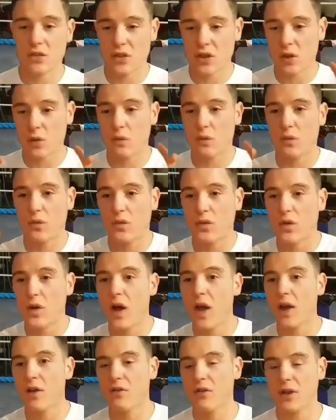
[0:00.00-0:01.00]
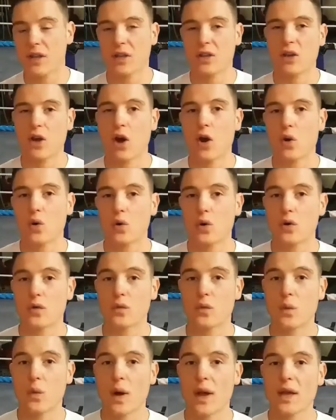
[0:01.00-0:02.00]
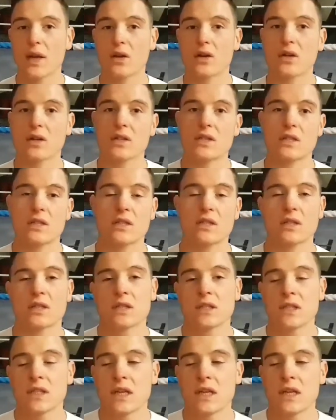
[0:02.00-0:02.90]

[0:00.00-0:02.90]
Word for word: the varied goal of weight loss